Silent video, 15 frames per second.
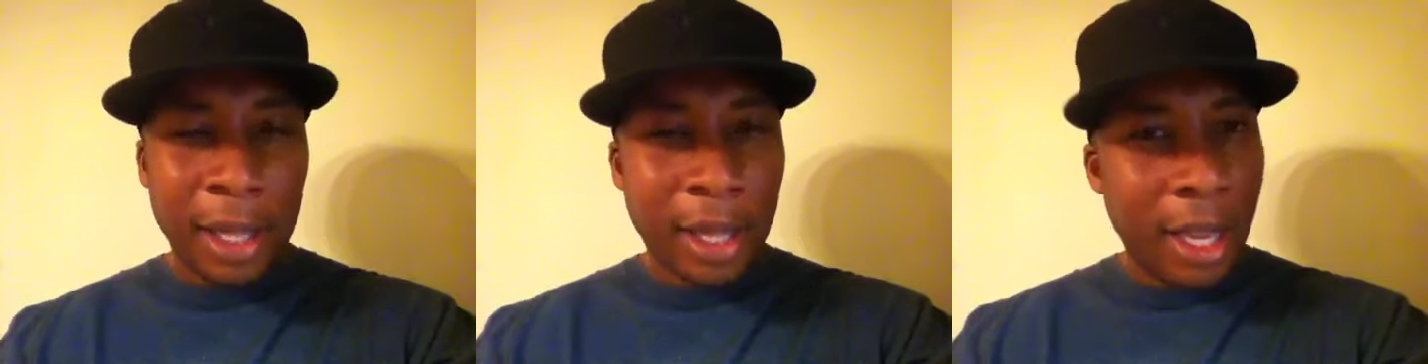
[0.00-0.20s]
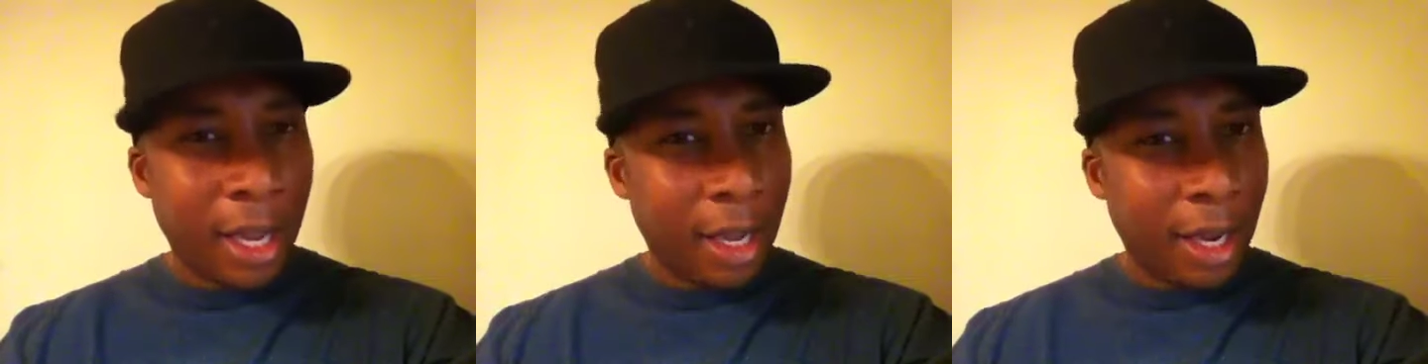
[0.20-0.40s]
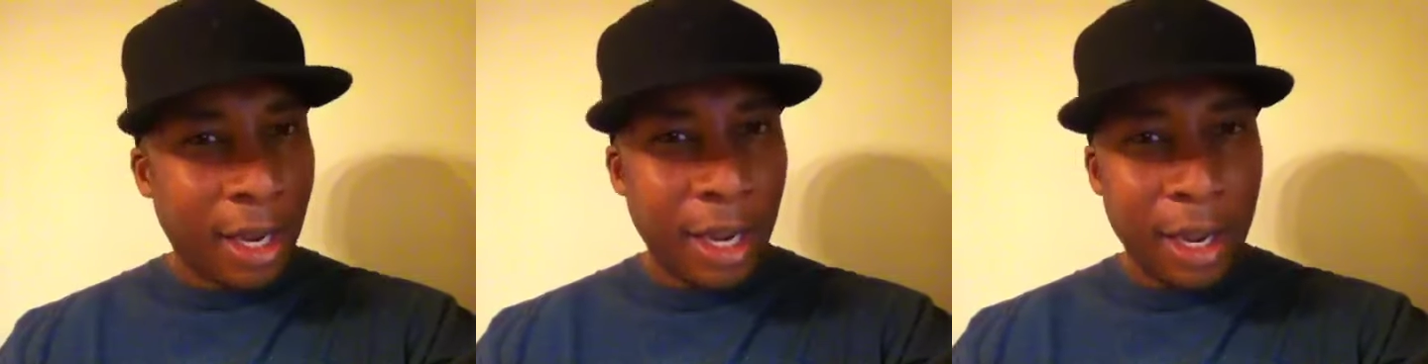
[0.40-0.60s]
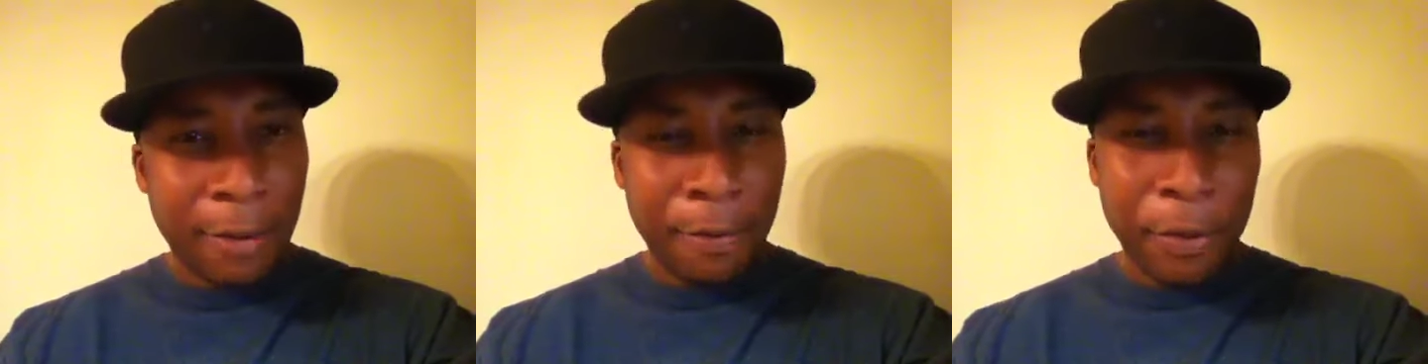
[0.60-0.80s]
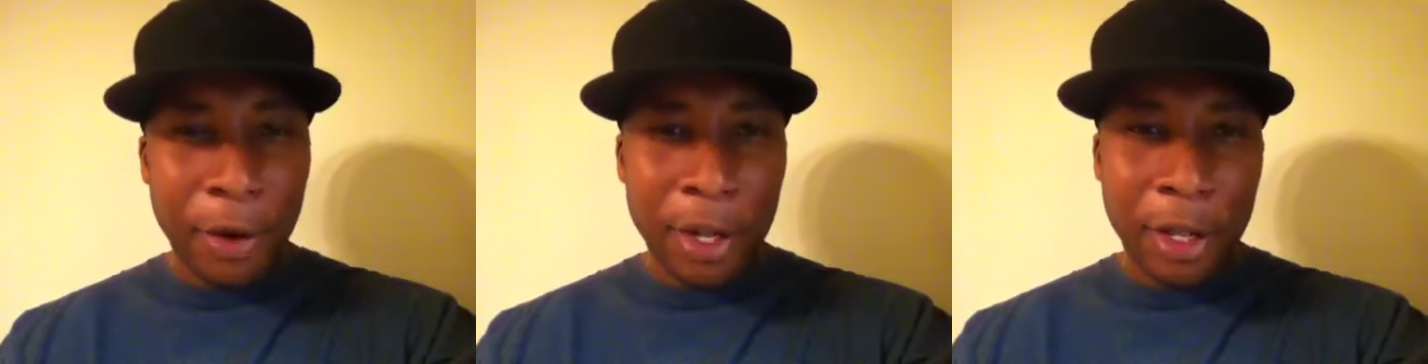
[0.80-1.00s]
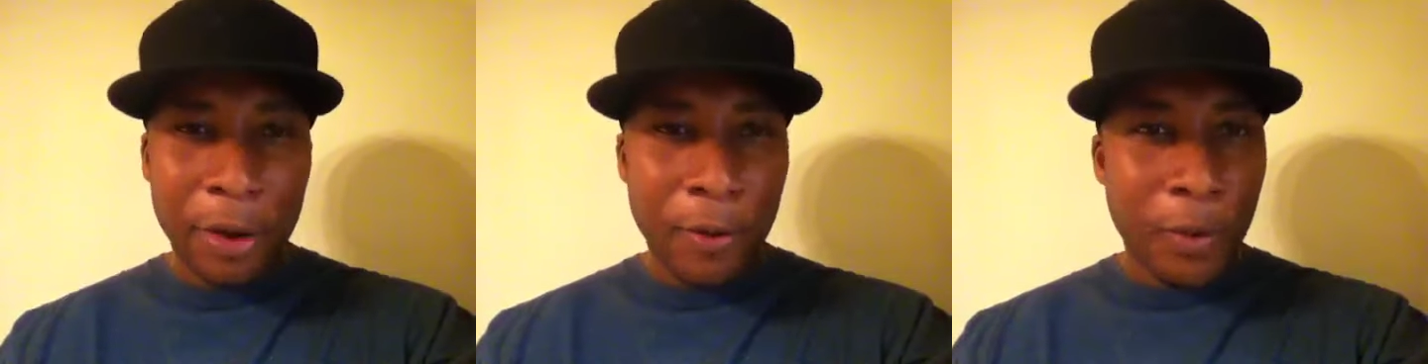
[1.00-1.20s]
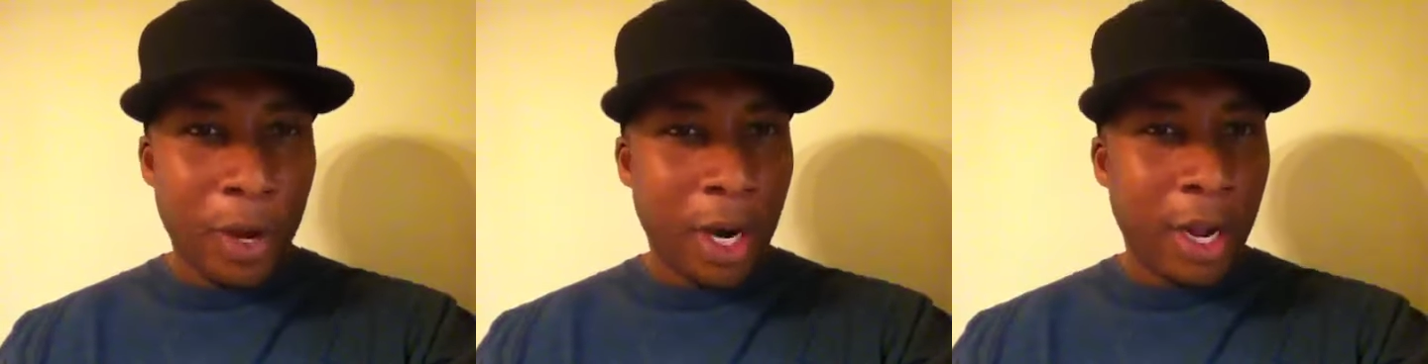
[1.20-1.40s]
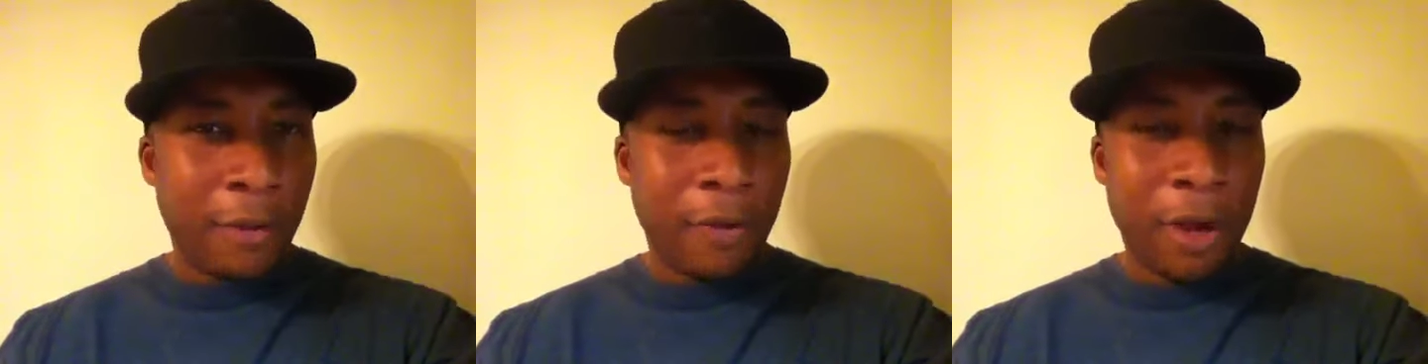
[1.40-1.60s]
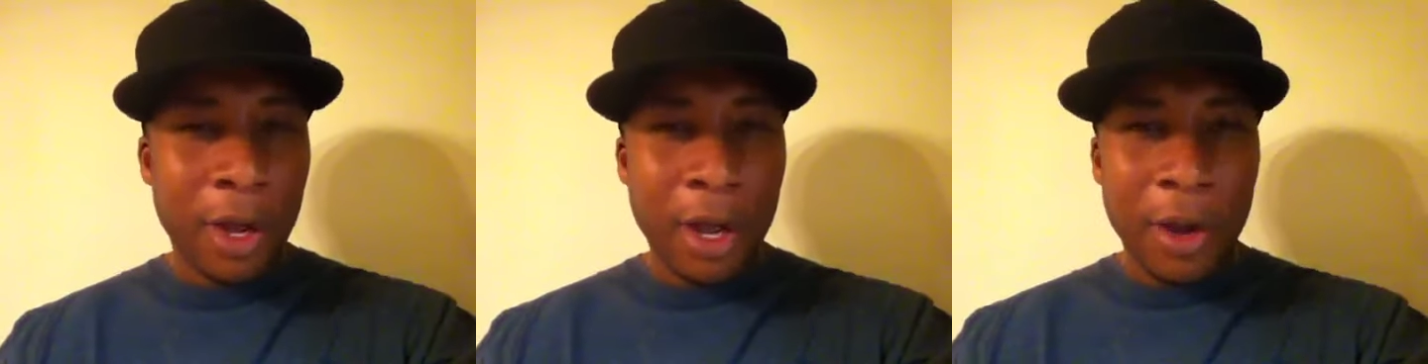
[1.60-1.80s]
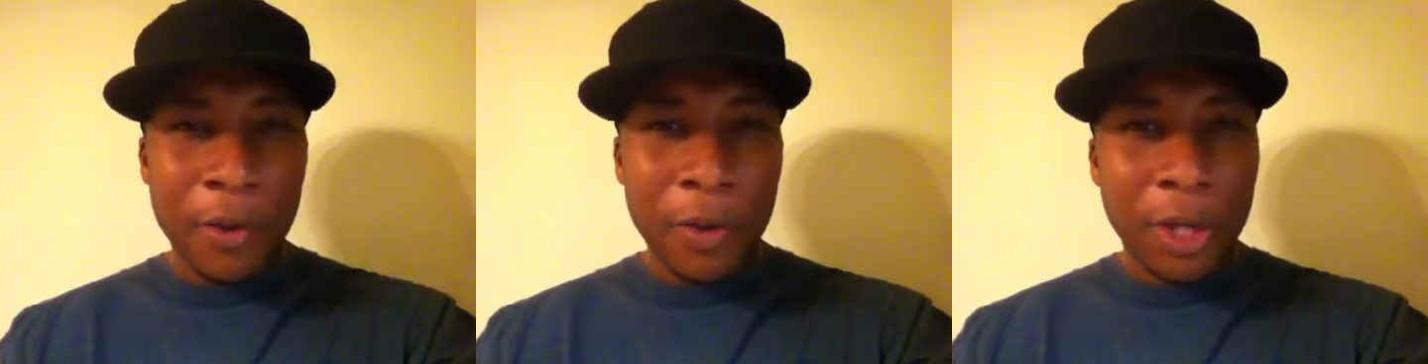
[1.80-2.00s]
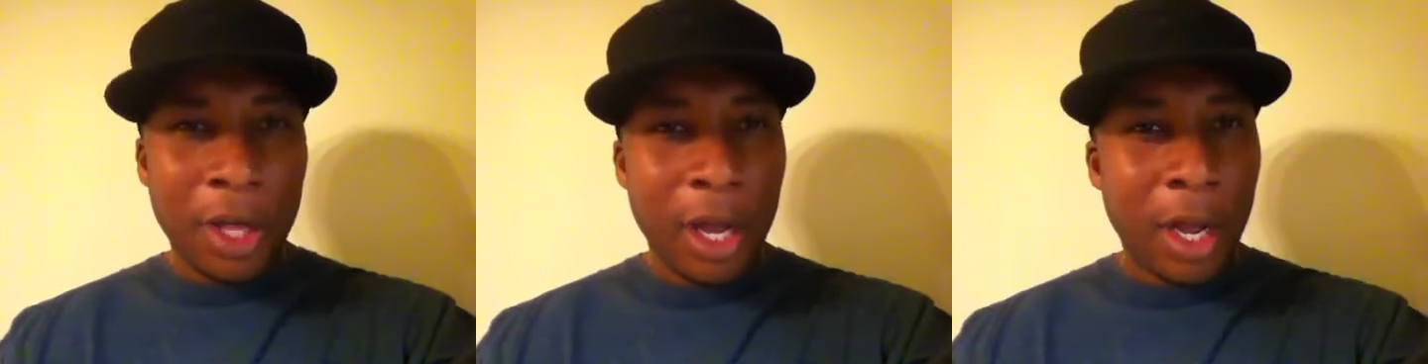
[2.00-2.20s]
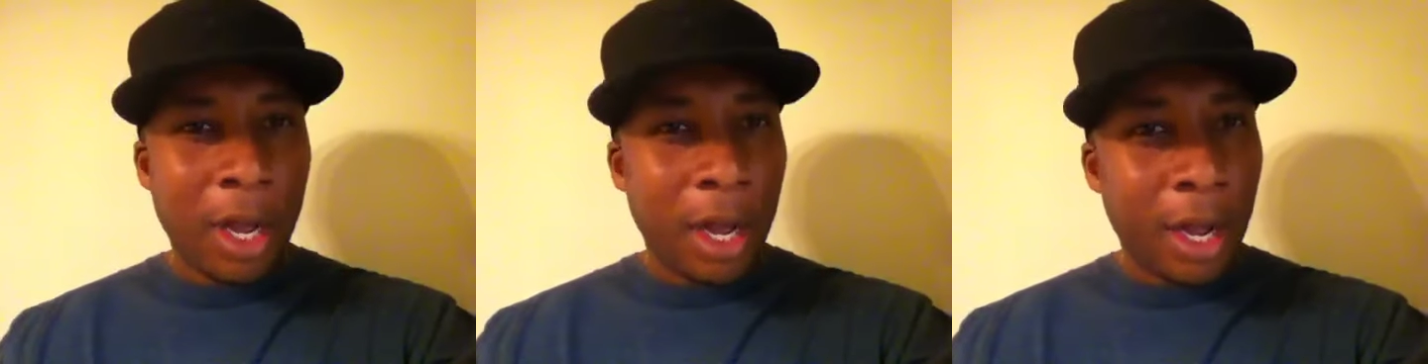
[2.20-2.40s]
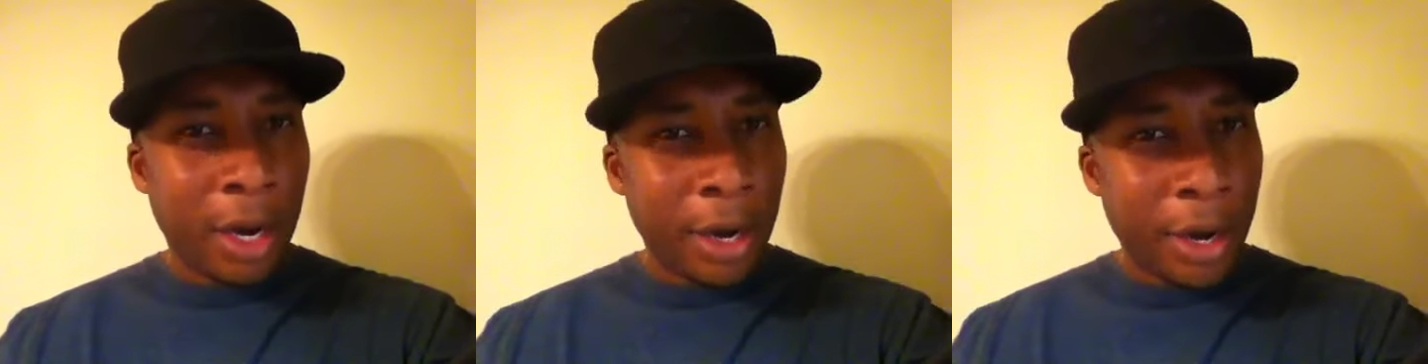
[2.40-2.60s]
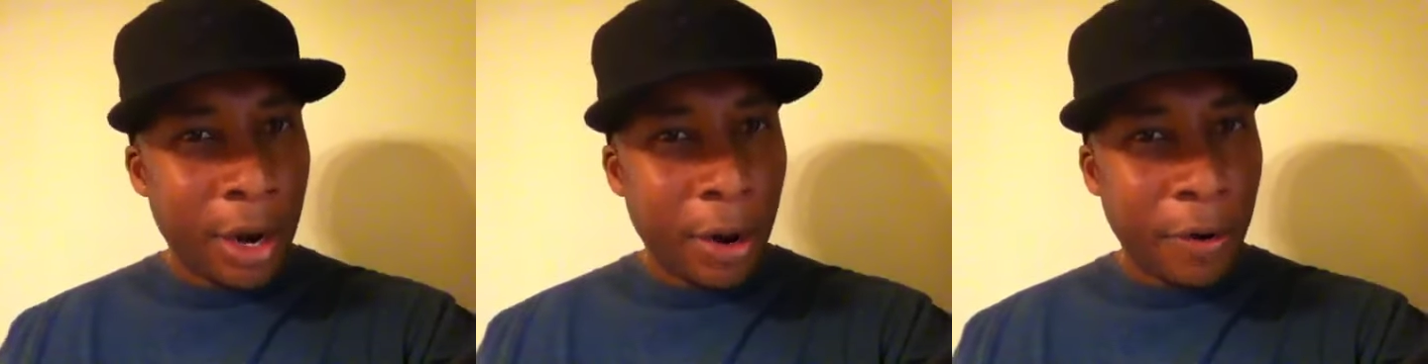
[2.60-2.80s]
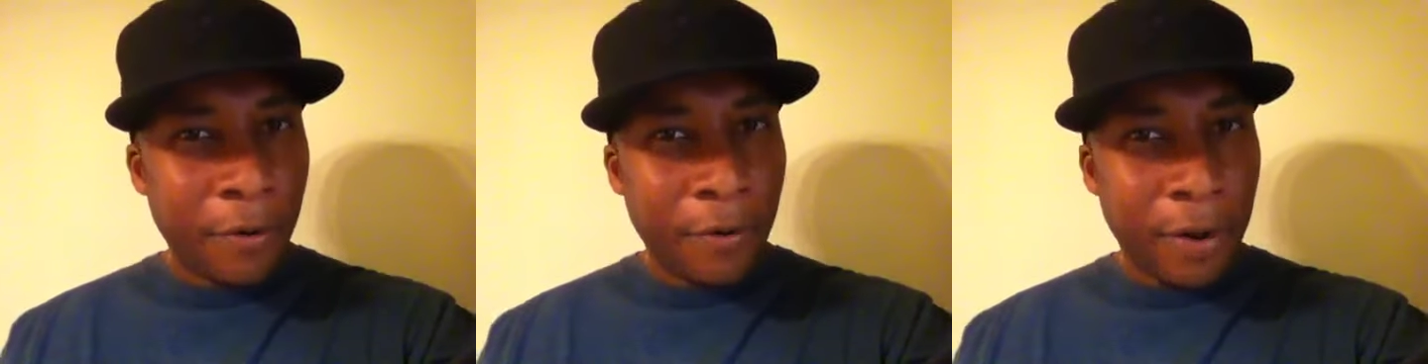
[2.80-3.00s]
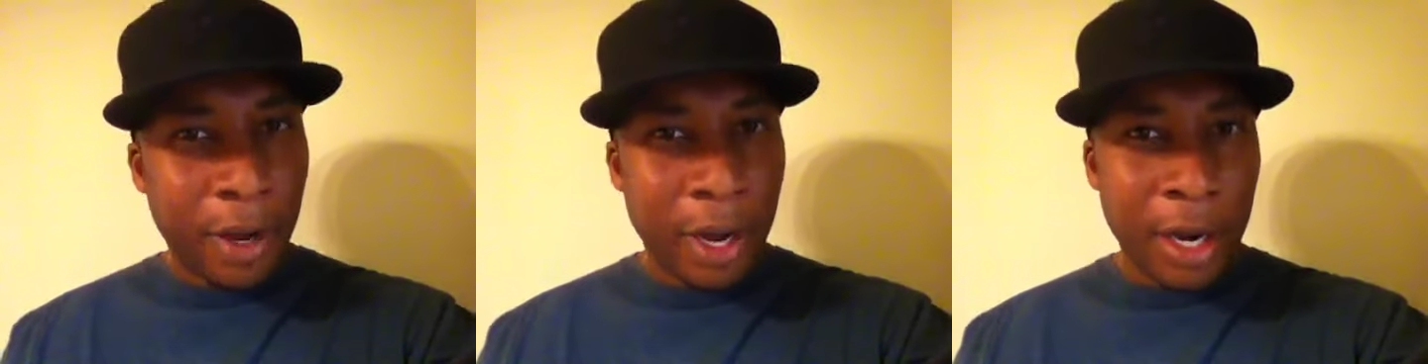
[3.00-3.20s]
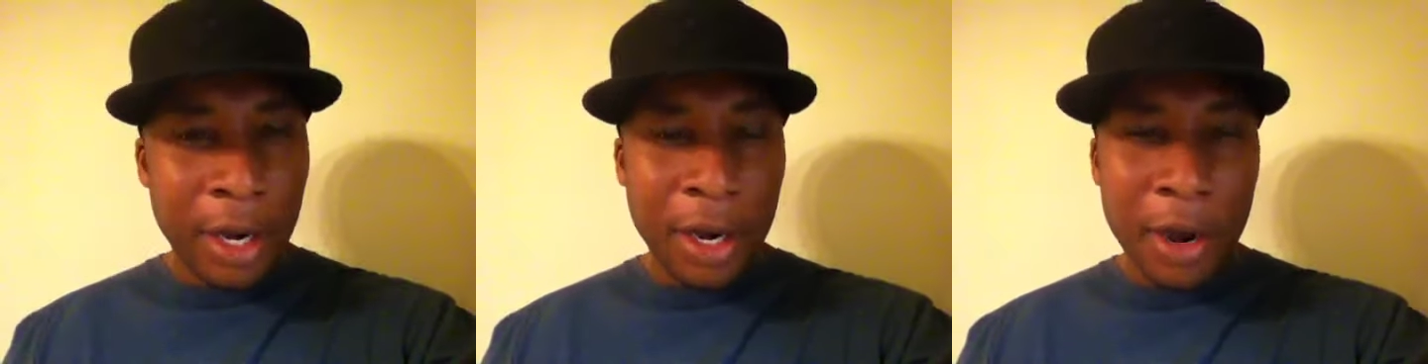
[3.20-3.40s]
I think a kid brother, whatever, with a, a, a Nerf gun.